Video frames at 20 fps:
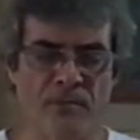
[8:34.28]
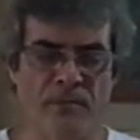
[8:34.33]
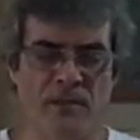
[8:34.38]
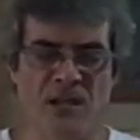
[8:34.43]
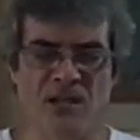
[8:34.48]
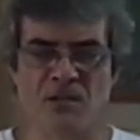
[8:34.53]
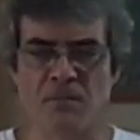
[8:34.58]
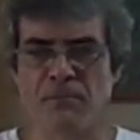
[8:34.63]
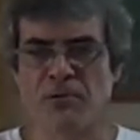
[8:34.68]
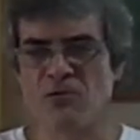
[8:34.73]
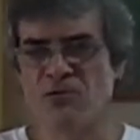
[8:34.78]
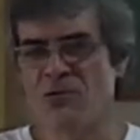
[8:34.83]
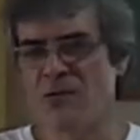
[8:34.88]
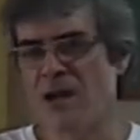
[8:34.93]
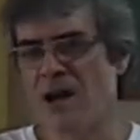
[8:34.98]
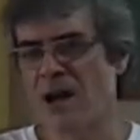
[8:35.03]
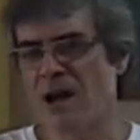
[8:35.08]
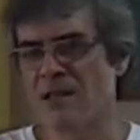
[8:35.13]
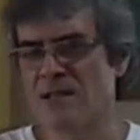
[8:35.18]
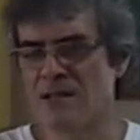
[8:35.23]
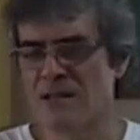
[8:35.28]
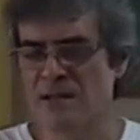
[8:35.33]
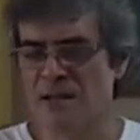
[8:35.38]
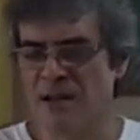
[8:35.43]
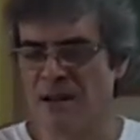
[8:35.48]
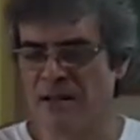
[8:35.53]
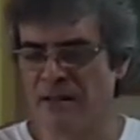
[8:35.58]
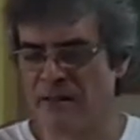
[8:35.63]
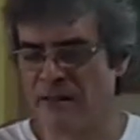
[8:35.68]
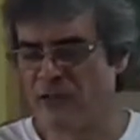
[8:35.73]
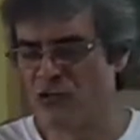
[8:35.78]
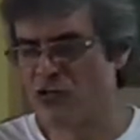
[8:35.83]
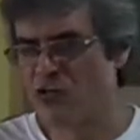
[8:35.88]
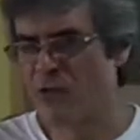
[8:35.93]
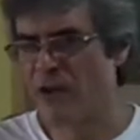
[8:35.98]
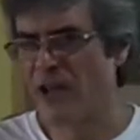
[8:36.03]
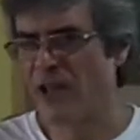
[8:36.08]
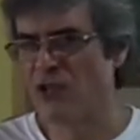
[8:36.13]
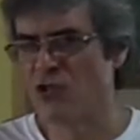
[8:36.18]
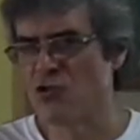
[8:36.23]
this bunch of guys there
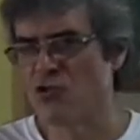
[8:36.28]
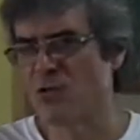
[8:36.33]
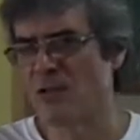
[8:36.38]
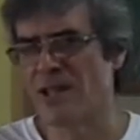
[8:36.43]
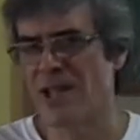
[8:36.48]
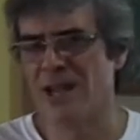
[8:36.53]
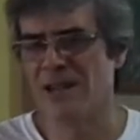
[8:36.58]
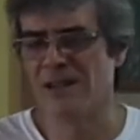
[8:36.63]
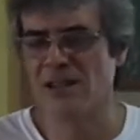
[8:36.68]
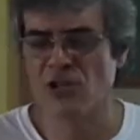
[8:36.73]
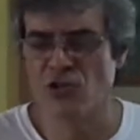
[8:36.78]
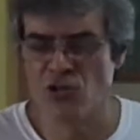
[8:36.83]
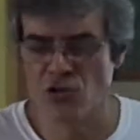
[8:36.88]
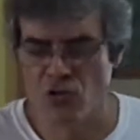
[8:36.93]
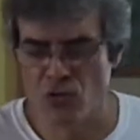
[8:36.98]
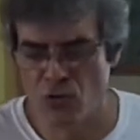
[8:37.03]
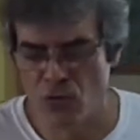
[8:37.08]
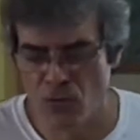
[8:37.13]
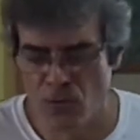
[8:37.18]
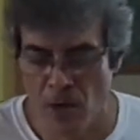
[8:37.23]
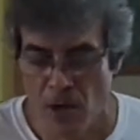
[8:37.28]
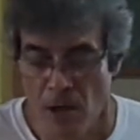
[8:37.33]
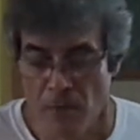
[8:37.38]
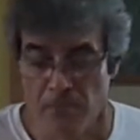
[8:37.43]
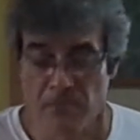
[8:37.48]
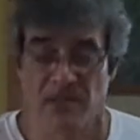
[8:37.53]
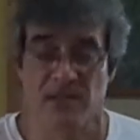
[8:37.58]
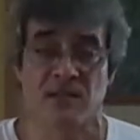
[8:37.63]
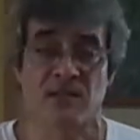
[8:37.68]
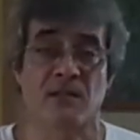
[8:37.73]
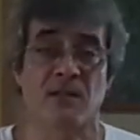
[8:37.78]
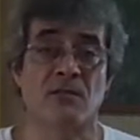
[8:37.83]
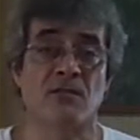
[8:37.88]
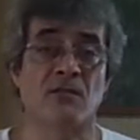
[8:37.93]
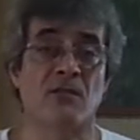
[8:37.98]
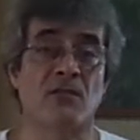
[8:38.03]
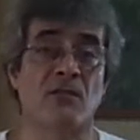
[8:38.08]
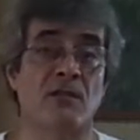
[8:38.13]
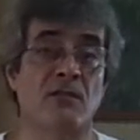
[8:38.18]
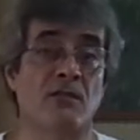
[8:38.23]
trying to get into Mr.
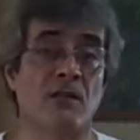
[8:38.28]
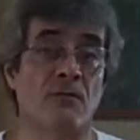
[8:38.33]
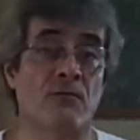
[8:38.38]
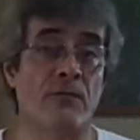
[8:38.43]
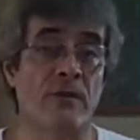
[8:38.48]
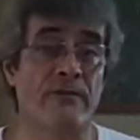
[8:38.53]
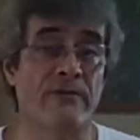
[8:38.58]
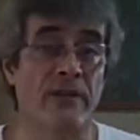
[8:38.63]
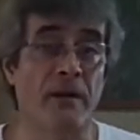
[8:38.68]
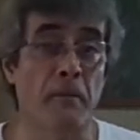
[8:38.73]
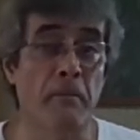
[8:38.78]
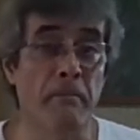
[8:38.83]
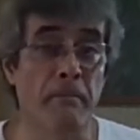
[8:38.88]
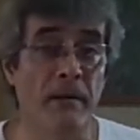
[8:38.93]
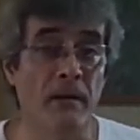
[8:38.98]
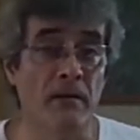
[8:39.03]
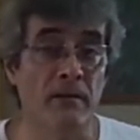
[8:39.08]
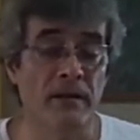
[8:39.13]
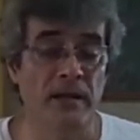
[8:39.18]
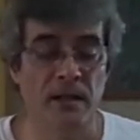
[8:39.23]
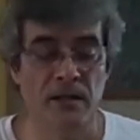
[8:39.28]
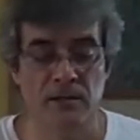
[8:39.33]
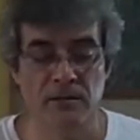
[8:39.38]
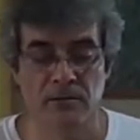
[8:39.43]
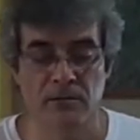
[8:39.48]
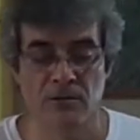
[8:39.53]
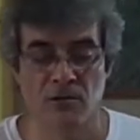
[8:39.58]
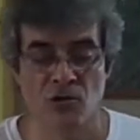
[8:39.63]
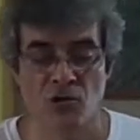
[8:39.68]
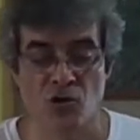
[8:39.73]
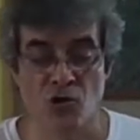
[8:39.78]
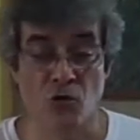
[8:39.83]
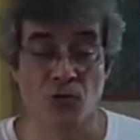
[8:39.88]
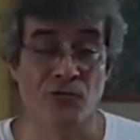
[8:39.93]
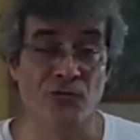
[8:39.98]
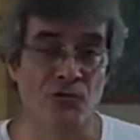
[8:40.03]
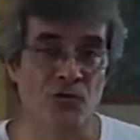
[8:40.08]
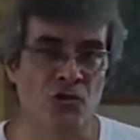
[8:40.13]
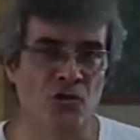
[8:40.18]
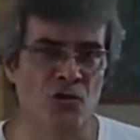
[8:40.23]
Terrific building to,
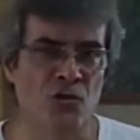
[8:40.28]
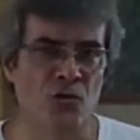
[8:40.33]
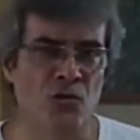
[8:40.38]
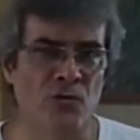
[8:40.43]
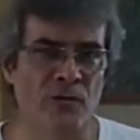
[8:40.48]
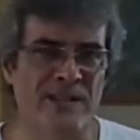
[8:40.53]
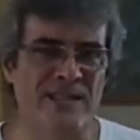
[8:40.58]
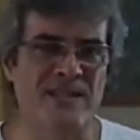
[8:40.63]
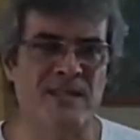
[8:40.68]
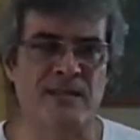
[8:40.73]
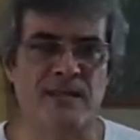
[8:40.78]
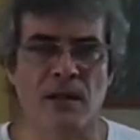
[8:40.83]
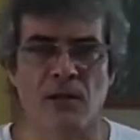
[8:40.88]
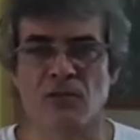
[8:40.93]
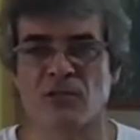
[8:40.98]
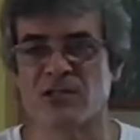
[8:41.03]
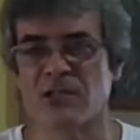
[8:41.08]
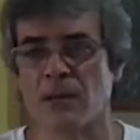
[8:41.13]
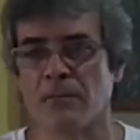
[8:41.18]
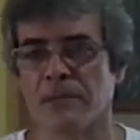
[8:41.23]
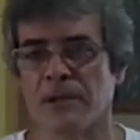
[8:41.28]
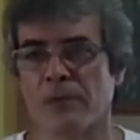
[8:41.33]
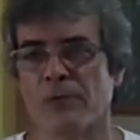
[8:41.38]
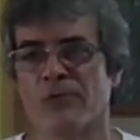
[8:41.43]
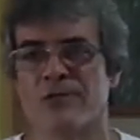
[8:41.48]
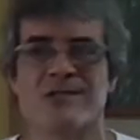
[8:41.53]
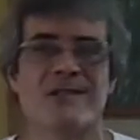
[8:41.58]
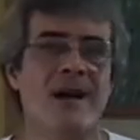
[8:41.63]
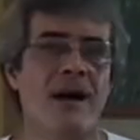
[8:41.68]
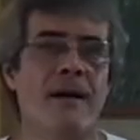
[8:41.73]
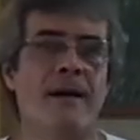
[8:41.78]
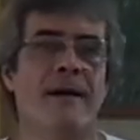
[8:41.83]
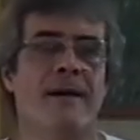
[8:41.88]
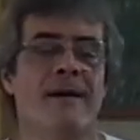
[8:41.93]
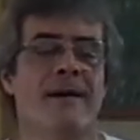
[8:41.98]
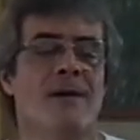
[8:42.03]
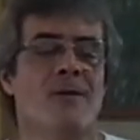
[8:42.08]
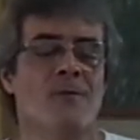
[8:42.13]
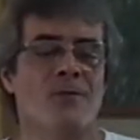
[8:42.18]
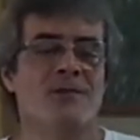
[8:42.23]
to steal something which, ha
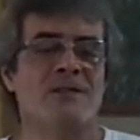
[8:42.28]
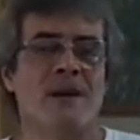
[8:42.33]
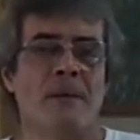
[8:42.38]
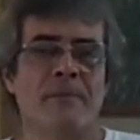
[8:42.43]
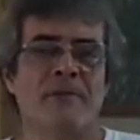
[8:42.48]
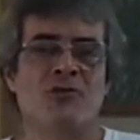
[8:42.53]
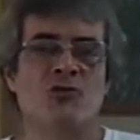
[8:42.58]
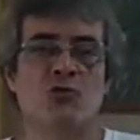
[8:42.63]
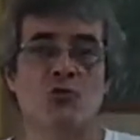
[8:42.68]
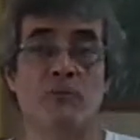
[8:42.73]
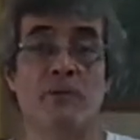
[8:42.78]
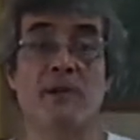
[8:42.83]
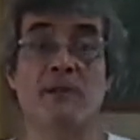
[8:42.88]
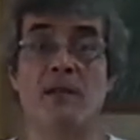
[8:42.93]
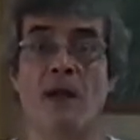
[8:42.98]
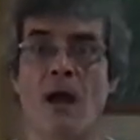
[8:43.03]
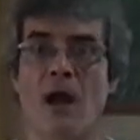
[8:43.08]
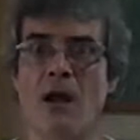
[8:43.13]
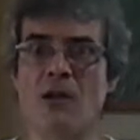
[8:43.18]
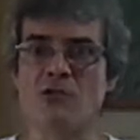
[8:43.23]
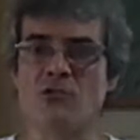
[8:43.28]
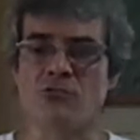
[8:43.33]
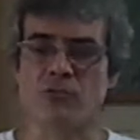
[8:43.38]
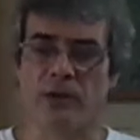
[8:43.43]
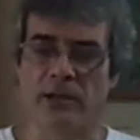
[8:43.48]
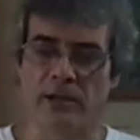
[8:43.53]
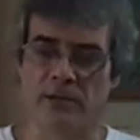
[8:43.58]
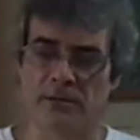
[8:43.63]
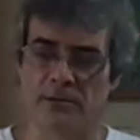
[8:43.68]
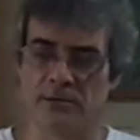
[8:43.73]
which happens to be the android